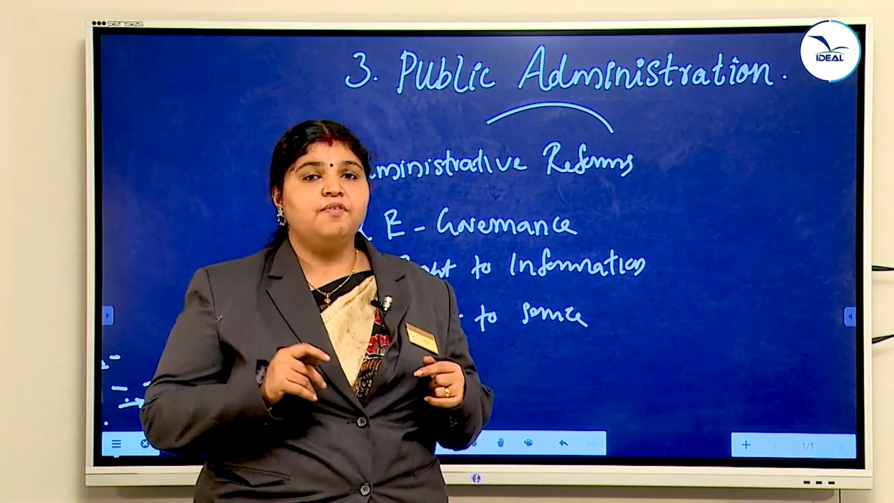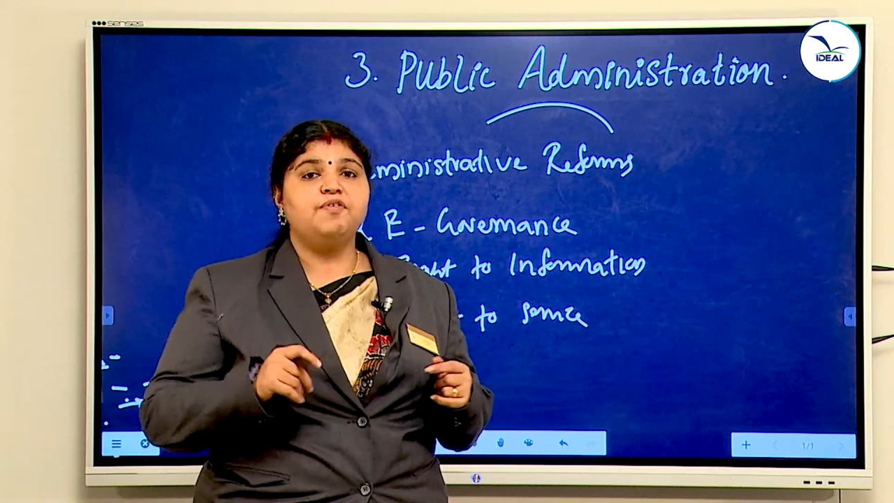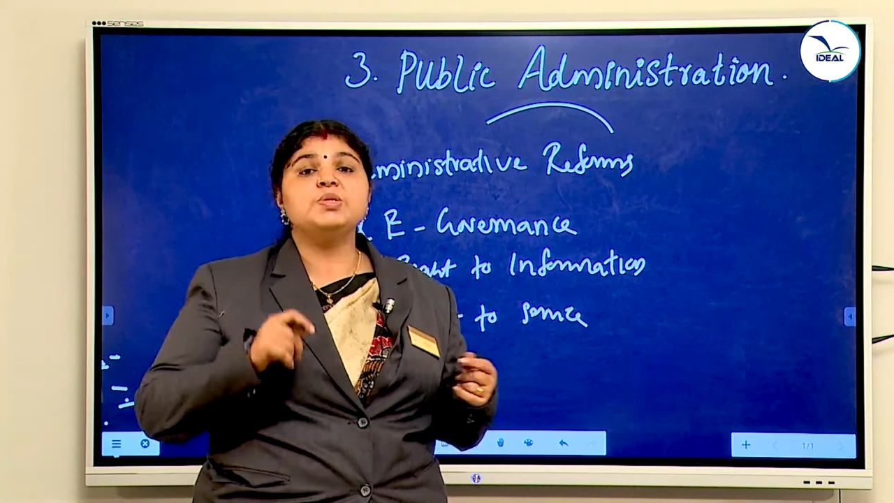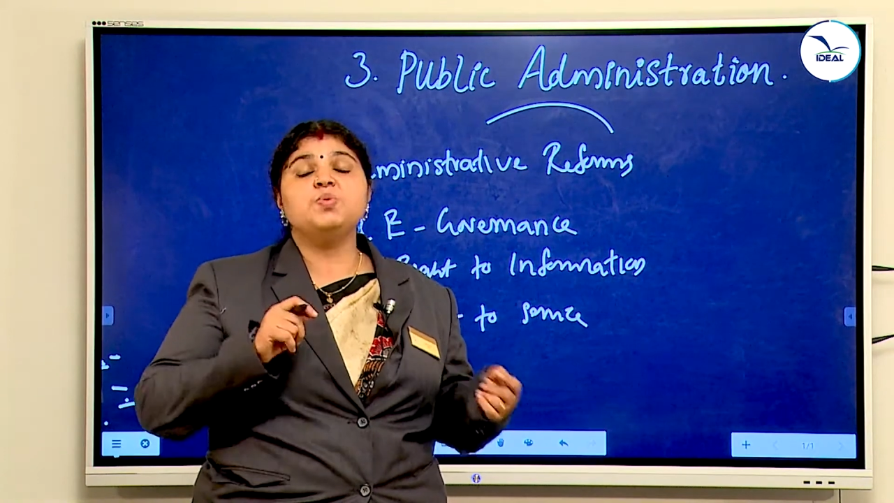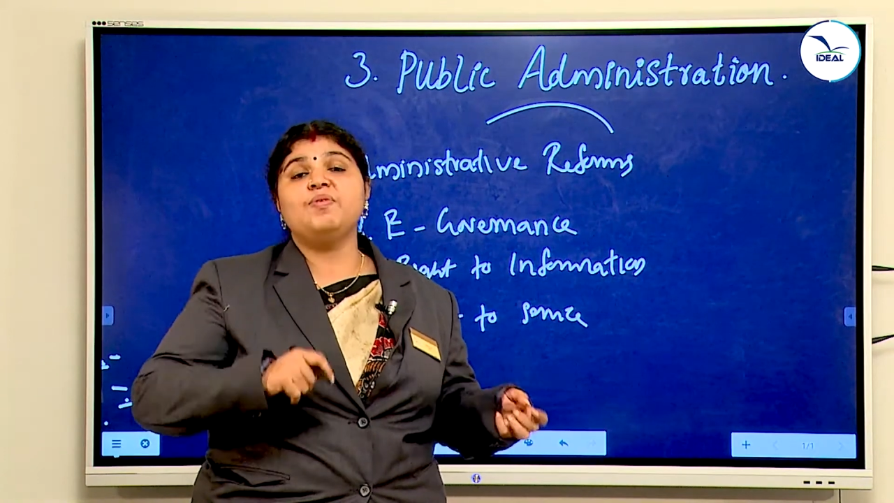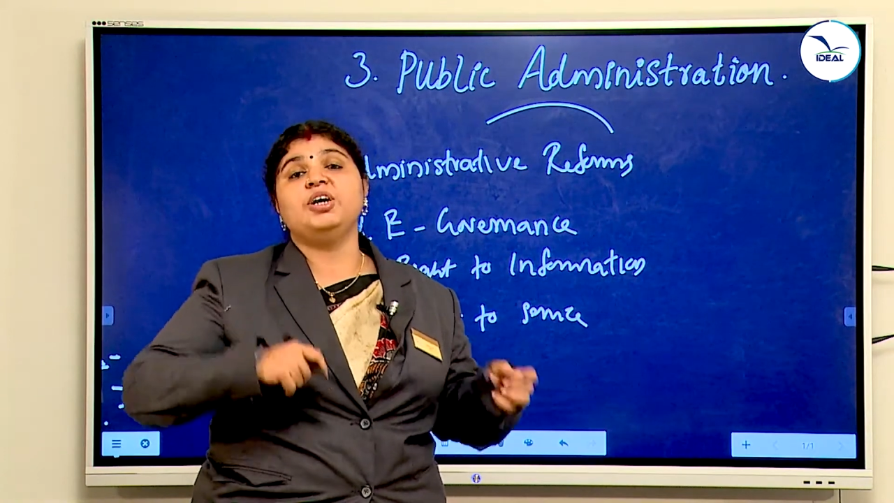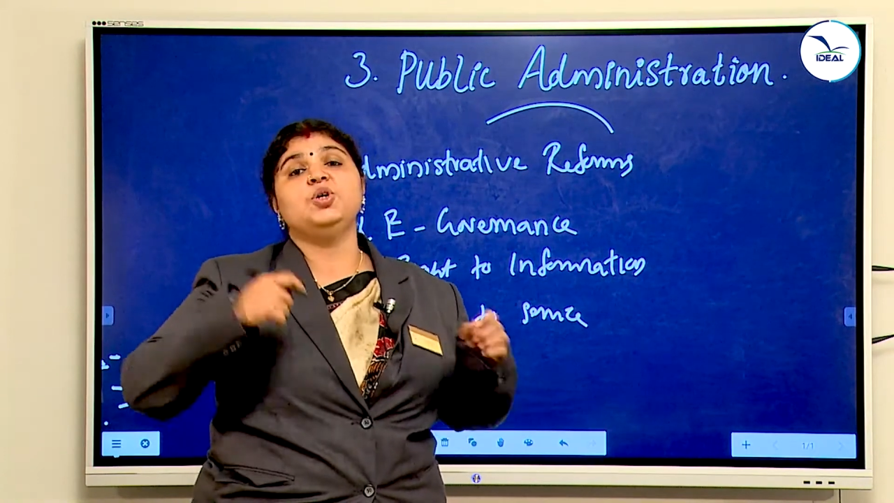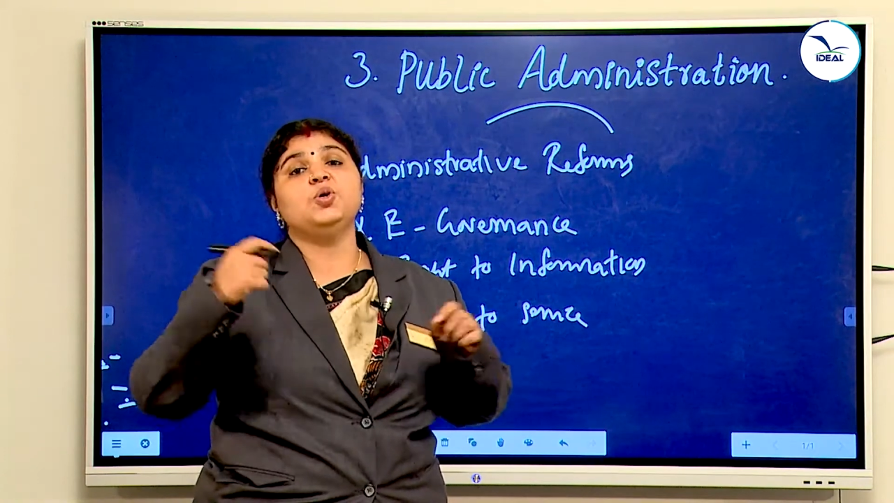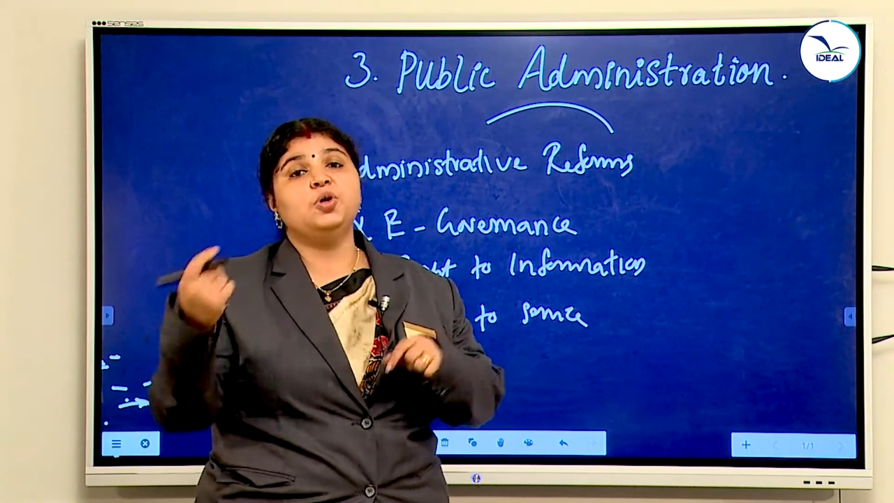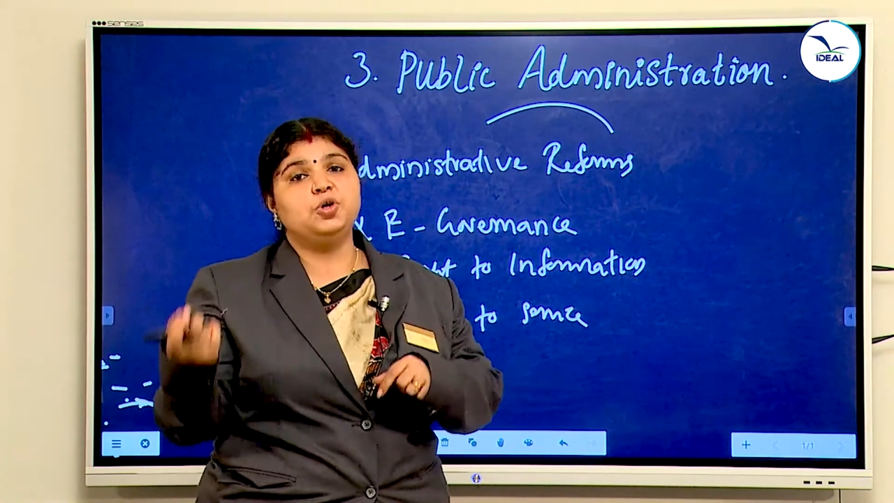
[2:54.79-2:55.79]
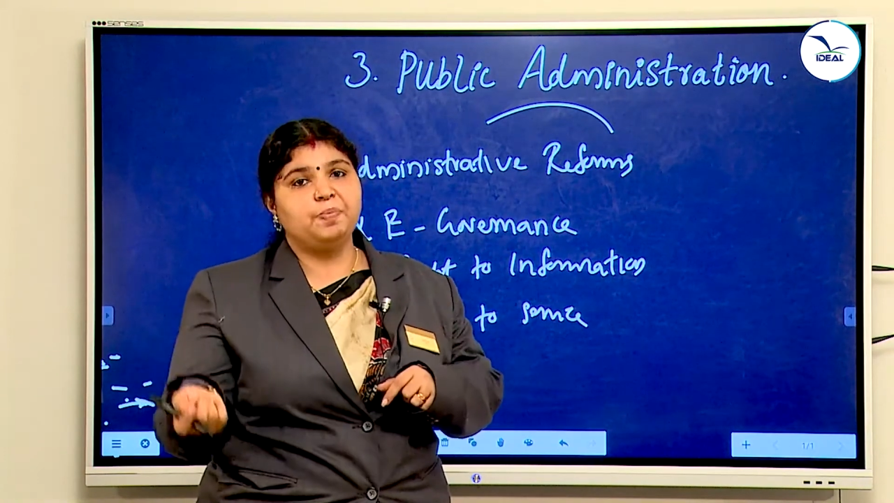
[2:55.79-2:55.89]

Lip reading: first we want to go to